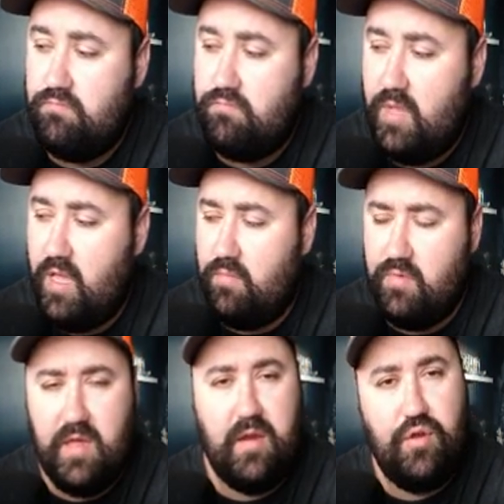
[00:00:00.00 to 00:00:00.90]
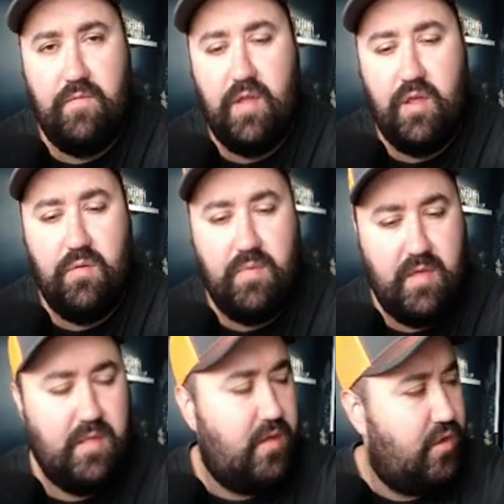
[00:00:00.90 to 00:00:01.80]
Yeah, was that a good video? I
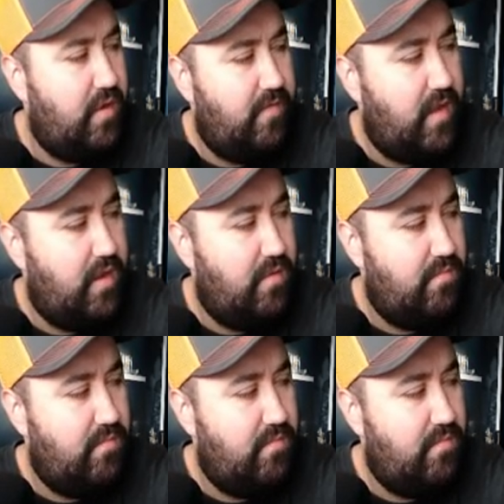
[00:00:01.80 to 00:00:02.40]
think that was a good video.